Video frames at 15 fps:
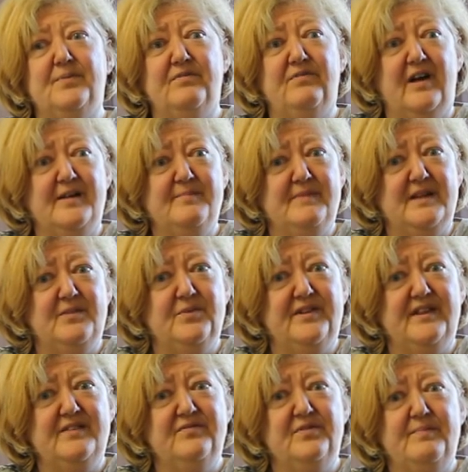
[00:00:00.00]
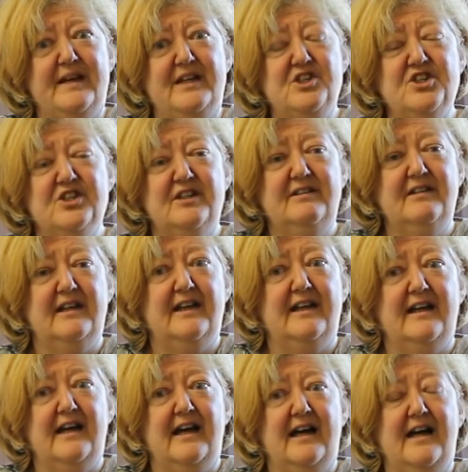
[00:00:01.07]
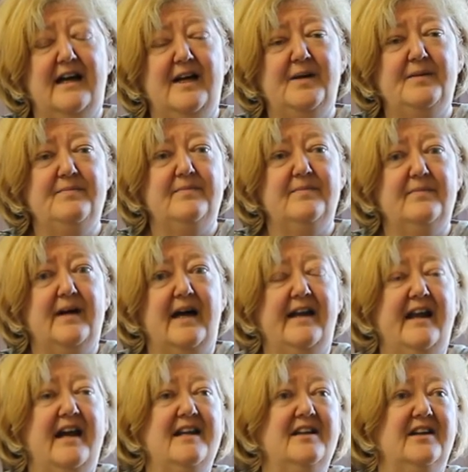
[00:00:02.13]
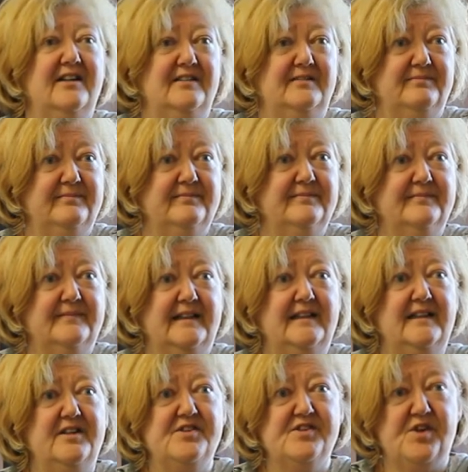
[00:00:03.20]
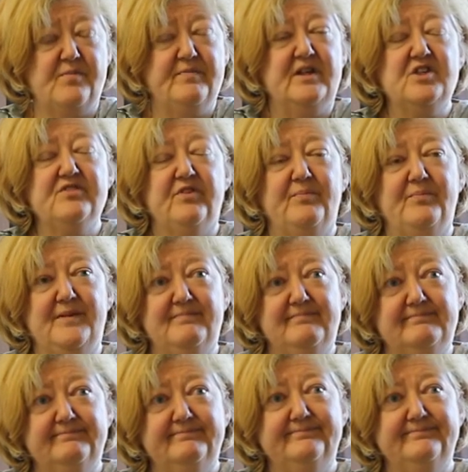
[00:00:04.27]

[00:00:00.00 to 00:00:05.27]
provide me with information, and I learn. I learn so much from them.